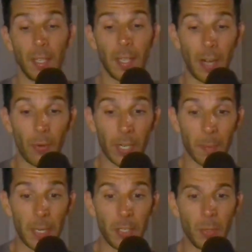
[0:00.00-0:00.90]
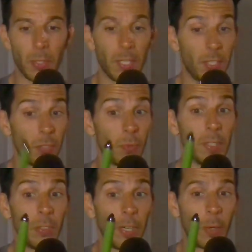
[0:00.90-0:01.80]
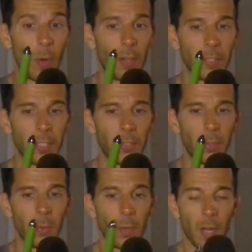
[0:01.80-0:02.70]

I recommend using this. It's really great quality too.